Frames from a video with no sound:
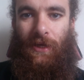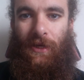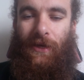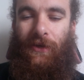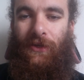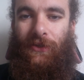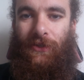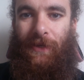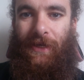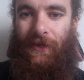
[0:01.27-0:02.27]
Hello
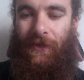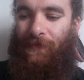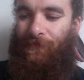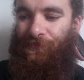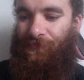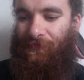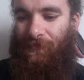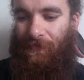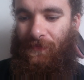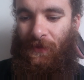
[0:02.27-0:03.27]
YouTube, how you doing?
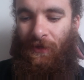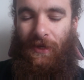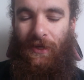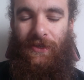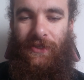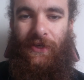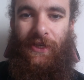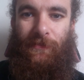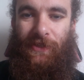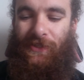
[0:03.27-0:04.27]
Sorry
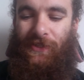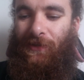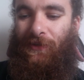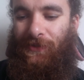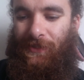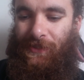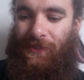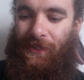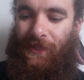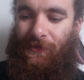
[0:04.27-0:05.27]
it's been so long since
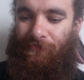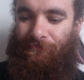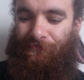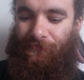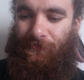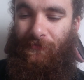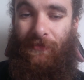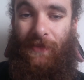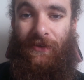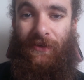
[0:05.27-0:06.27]
I
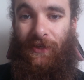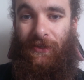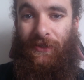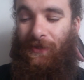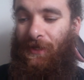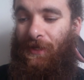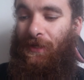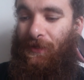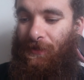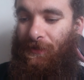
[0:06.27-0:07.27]
made a video.
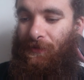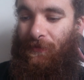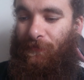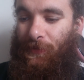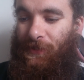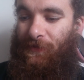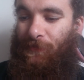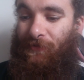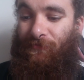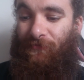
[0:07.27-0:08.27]
This has
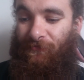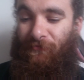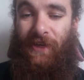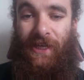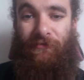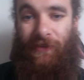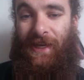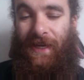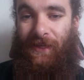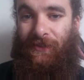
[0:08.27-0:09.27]
been really
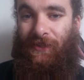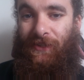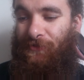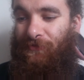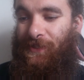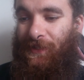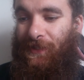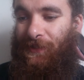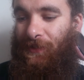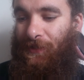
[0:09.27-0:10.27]
hectic just
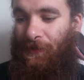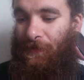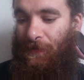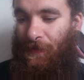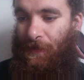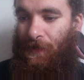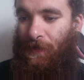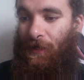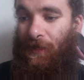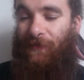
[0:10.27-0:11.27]
recently.
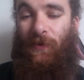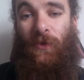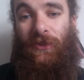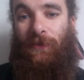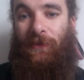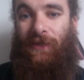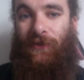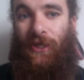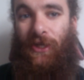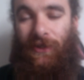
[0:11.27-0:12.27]
I have been wanting to make a
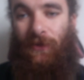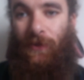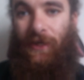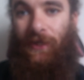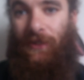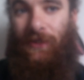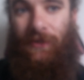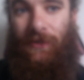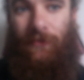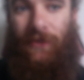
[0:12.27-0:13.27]
video for a little while,
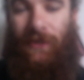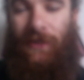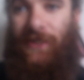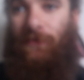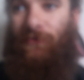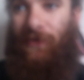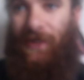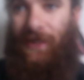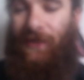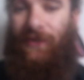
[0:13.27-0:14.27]
but like I said, it's been really
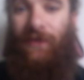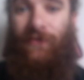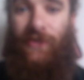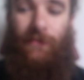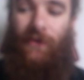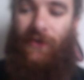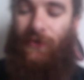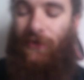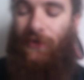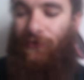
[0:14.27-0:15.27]
hectic. I've just moved
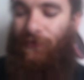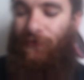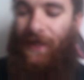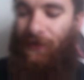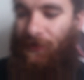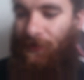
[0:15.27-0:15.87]
into a new flat,